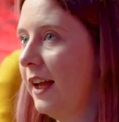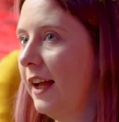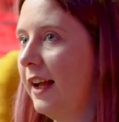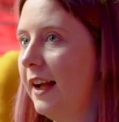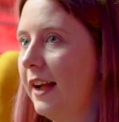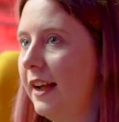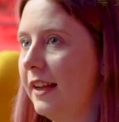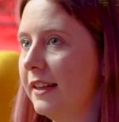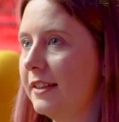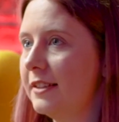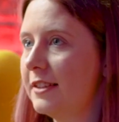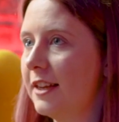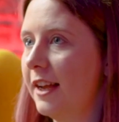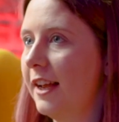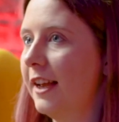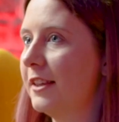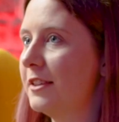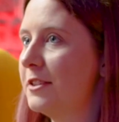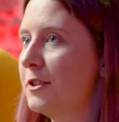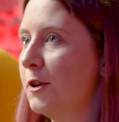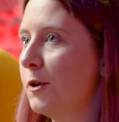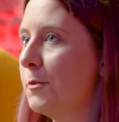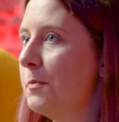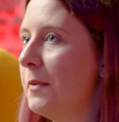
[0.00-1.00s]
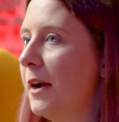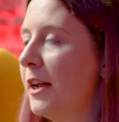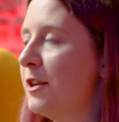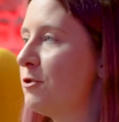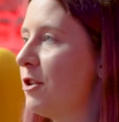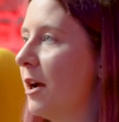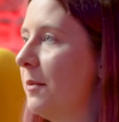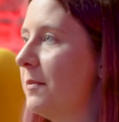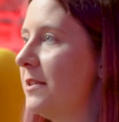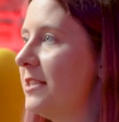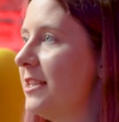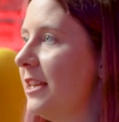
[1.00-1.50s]
and I had told my
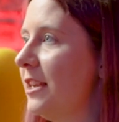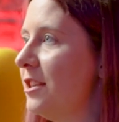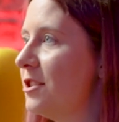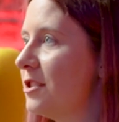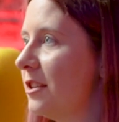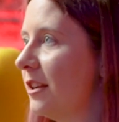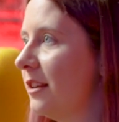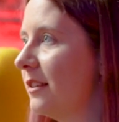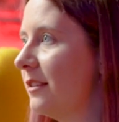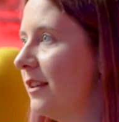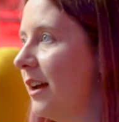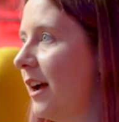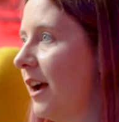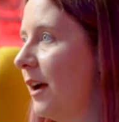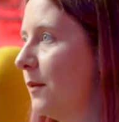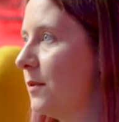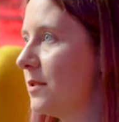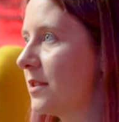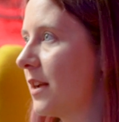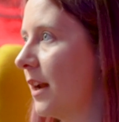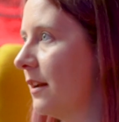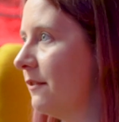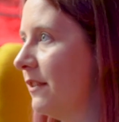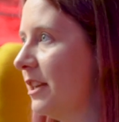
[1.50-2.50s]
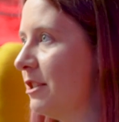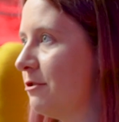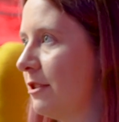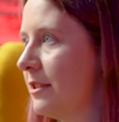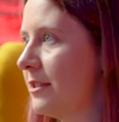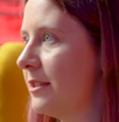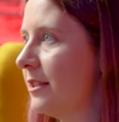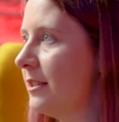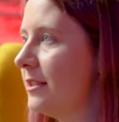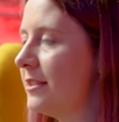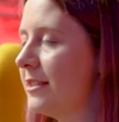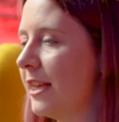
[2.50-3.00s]
drama teacher that I was kind of
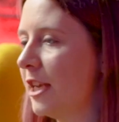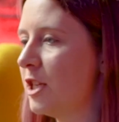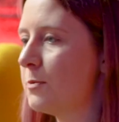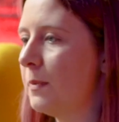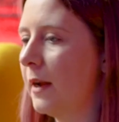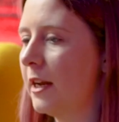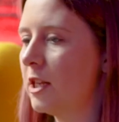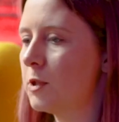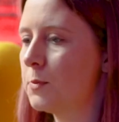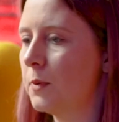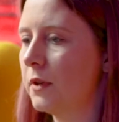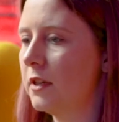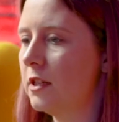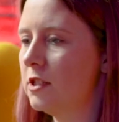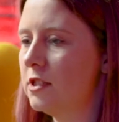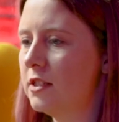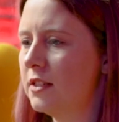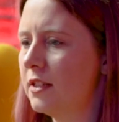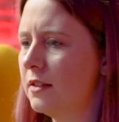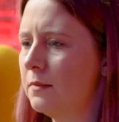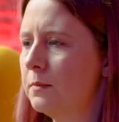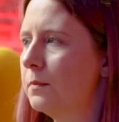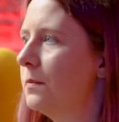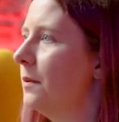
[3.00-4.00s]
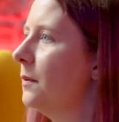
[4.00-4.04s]
interested in stage management, and she said,